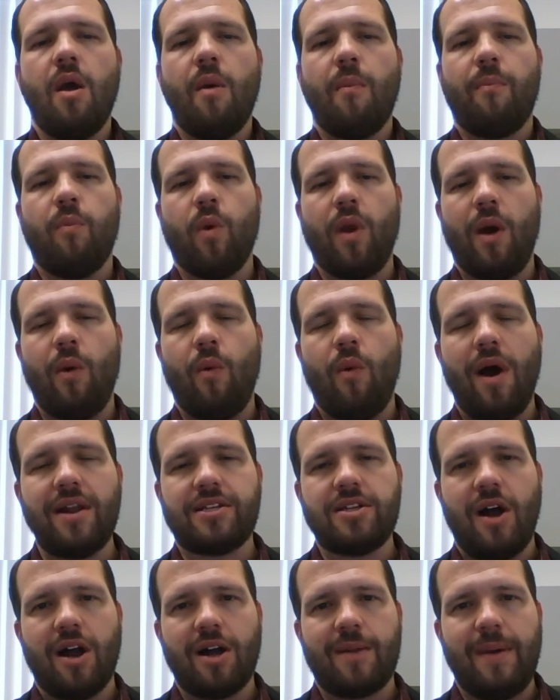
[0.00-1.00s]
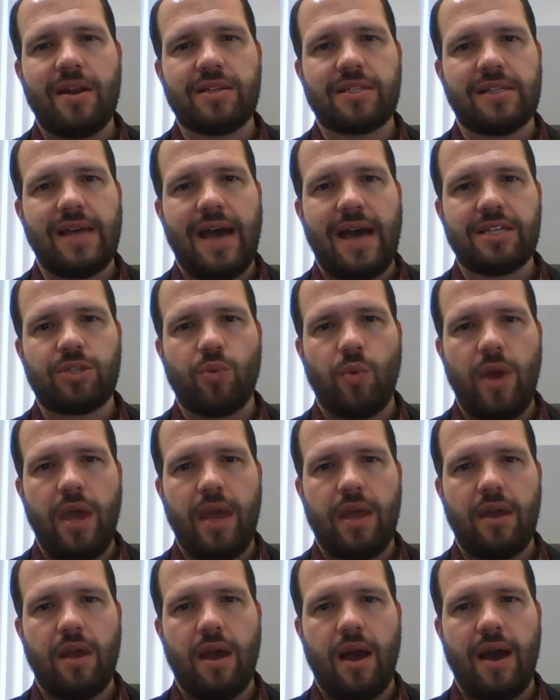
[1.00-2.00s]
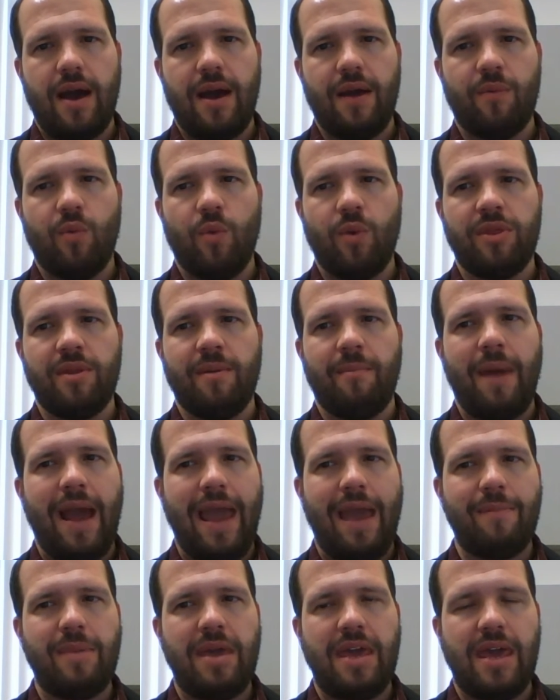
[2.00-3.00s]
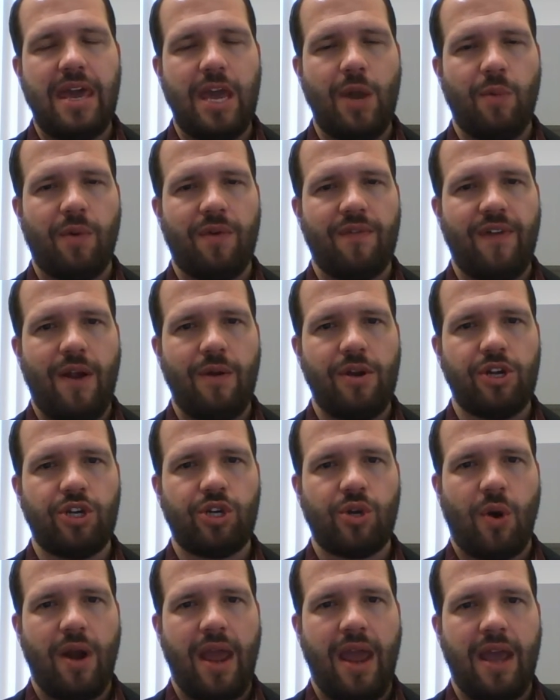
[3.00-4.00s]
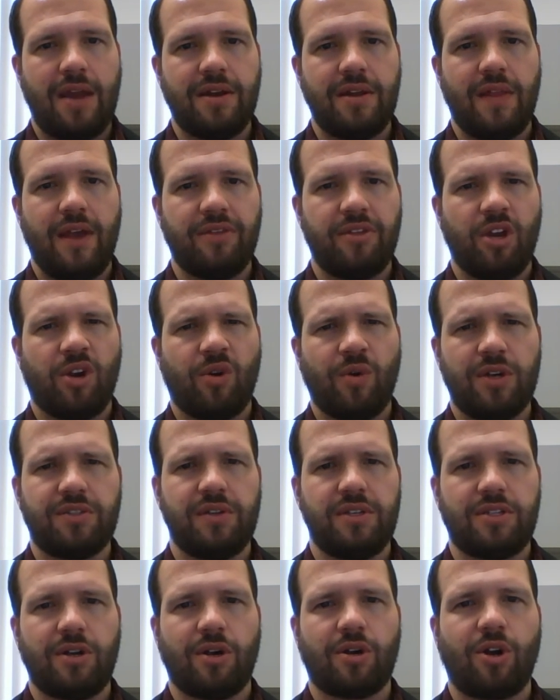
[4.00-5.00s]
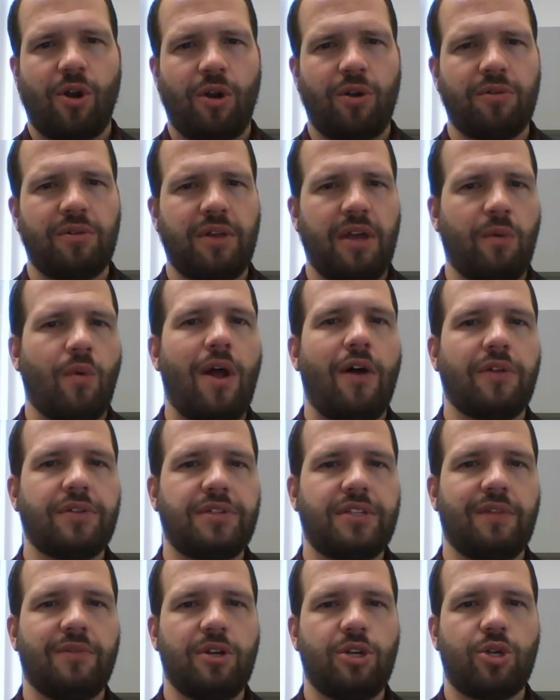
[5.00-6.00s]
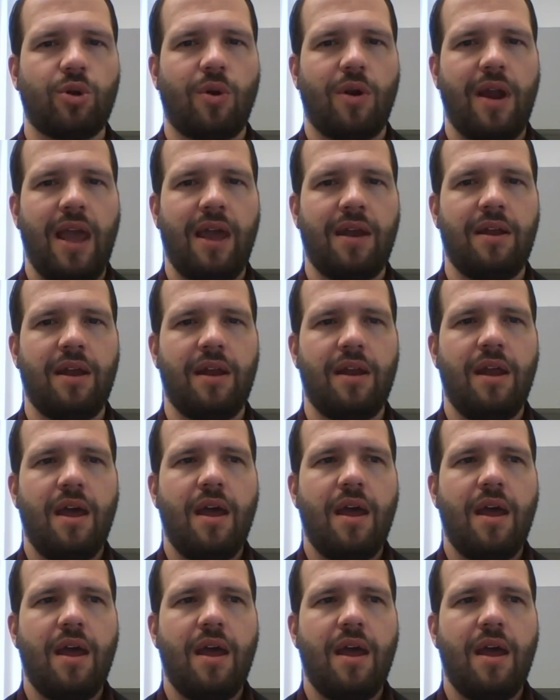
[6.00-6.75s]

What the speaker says: What I want to talk about is last week when the Miami Heat were very shorthanded, like the Grizzlies are currently relatively shorthanded.